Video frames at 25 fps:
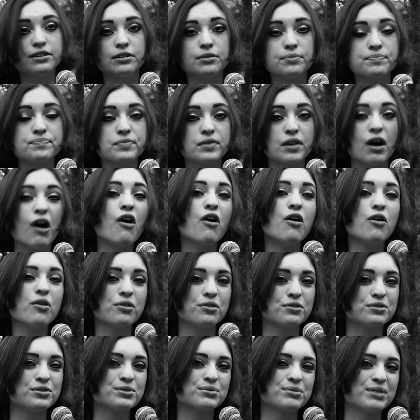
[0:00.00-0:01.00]
know, all
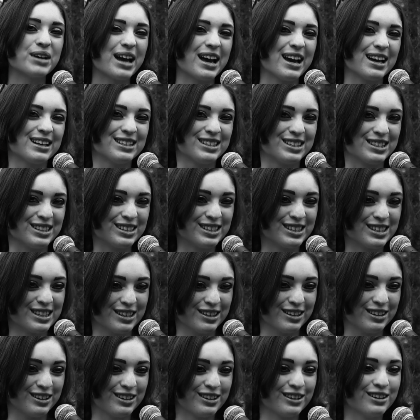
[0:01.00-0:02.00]
those reactions
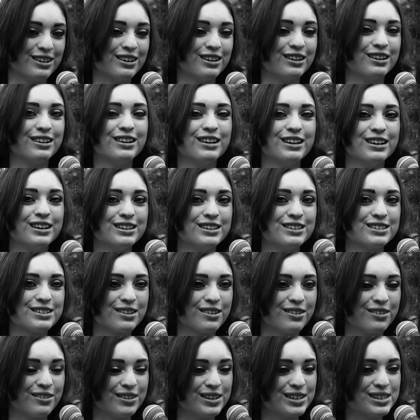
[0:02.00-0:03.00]
occur.
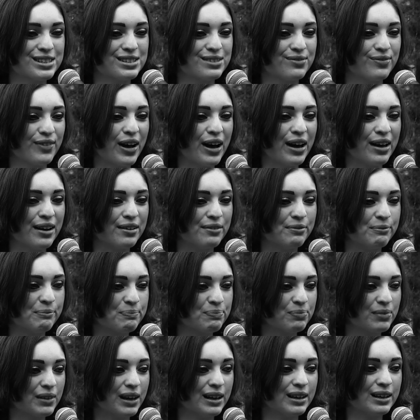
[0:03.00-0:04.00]
So it's fun.
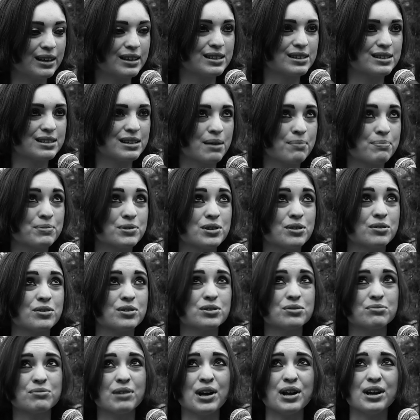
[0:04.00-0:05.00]
I like this episode.
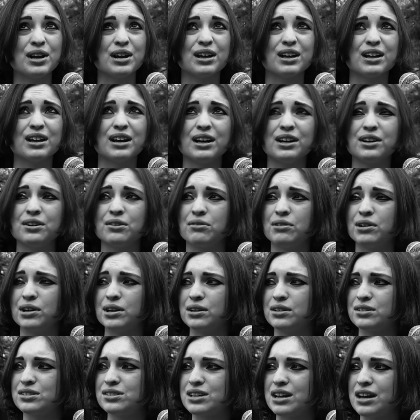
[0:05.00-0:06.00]
It's raining, and I don't want
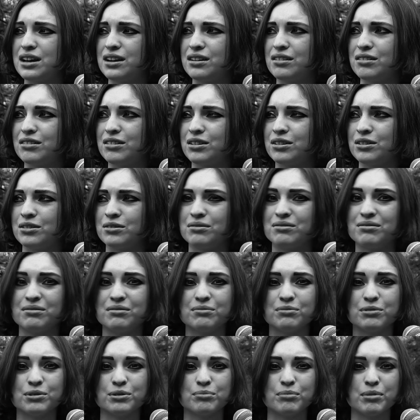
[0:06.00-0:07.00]
to stand out here
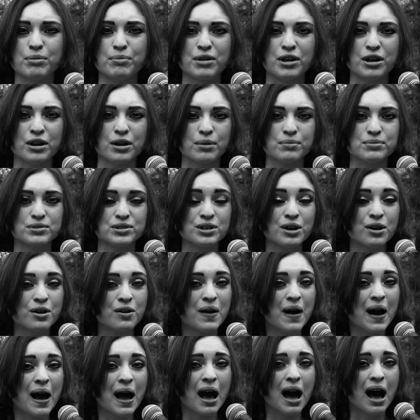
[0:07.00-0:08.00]
and ruin my makeup. So
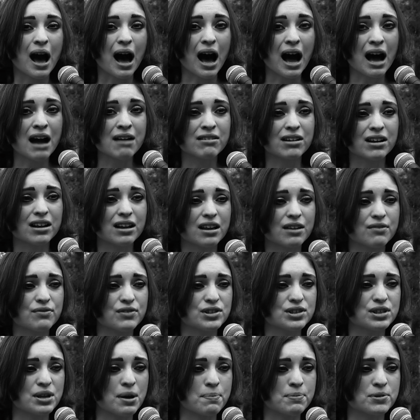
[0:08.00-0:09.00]
I'm going to give
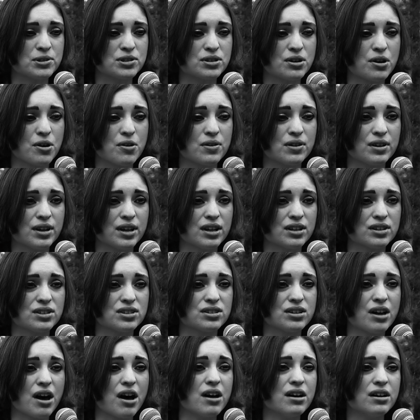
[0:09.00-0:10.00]
this episode like a
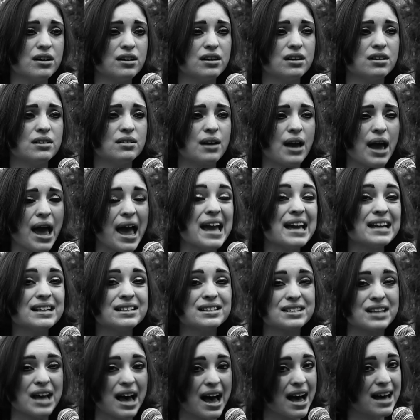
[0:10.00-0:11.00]
solid
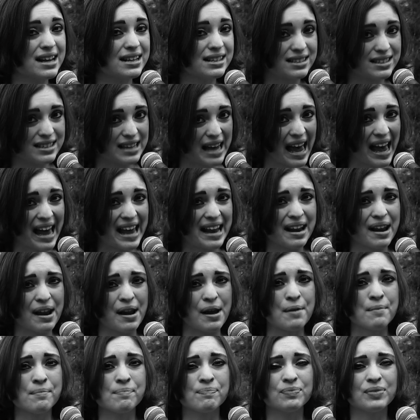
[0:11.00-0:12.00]
eight out of ten.
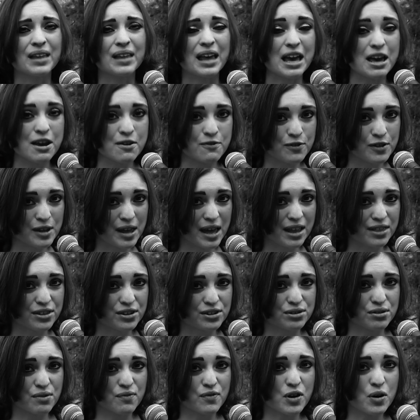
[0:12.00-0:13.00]
If you like
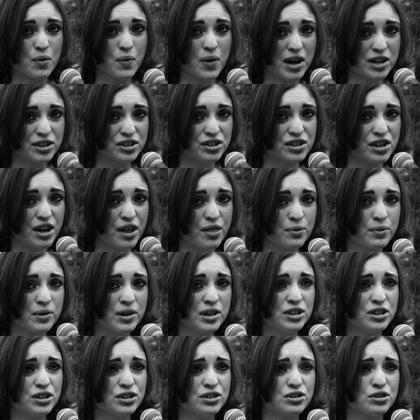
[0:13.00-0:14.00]
this review, watch another
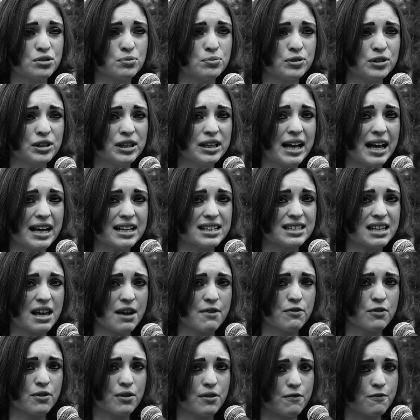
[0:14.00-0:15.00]
one. YouTube really likes that.
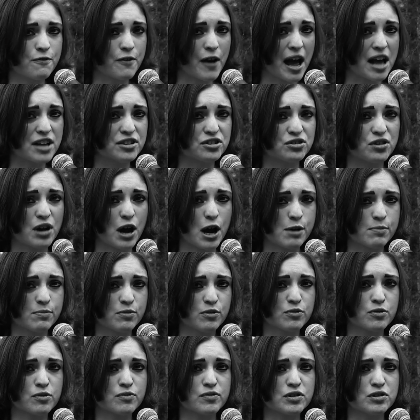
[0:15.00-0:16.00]
If you want to fast track a
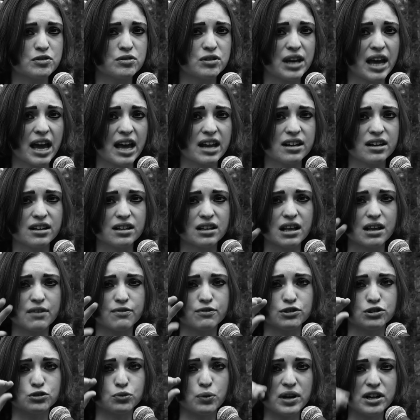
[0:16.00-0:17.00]
movie review, you can do that
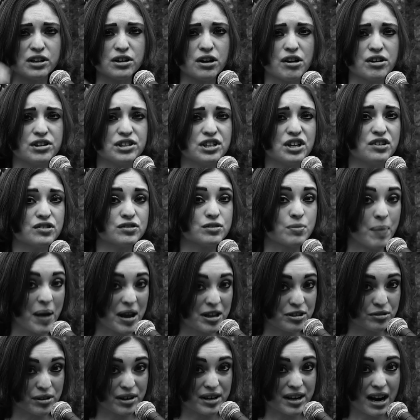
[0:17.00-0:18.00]
for twenty dollar deals at
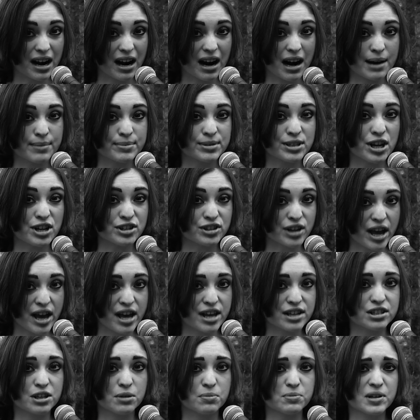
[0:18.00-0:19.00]
patreon dot com slash A
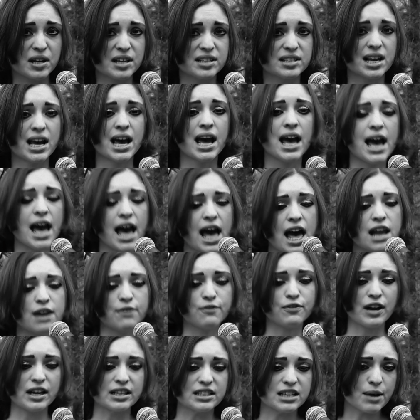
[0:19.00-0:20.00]
S E Presents. And
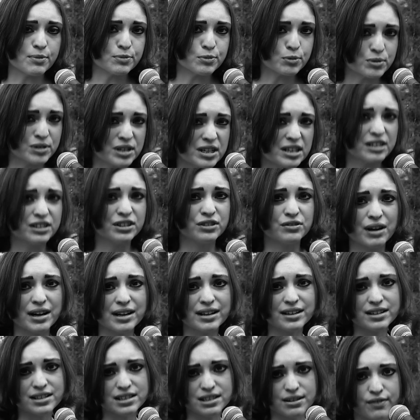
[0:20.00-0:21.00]
if you'd like to help support the daily
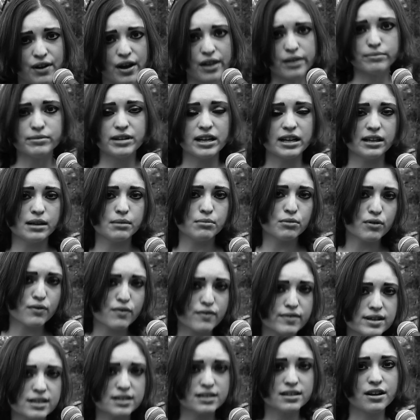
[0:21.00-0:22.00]
grindiness of all them daily movie
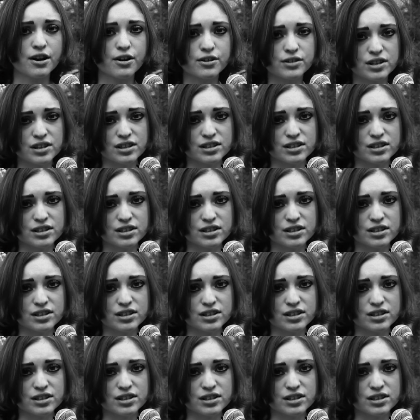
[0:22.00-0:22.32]
reviews, you can go to